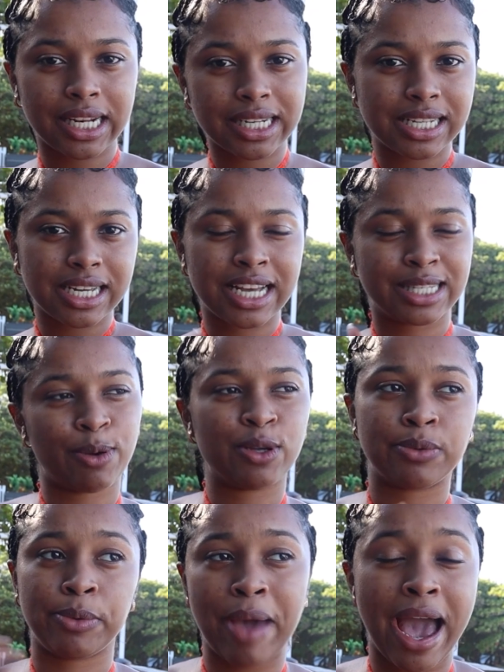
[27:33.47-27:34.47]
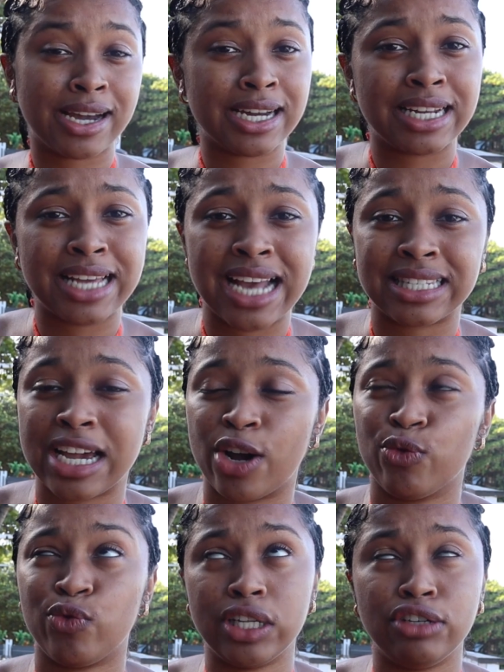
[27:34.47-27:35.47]
It's supposed to be mad good. It has like
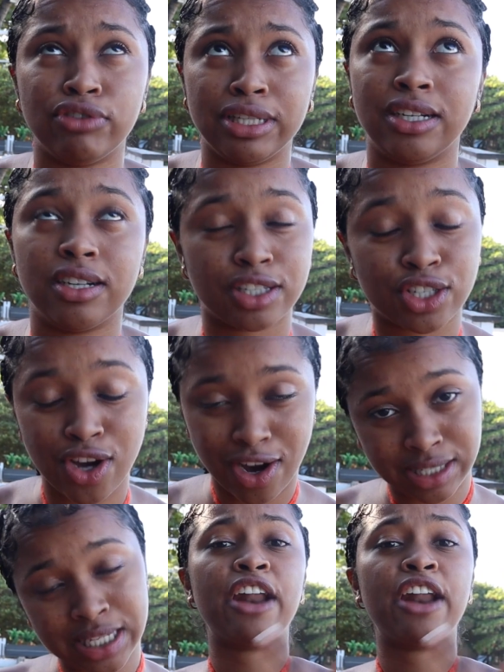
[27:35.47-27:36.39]
a really, really good sauce.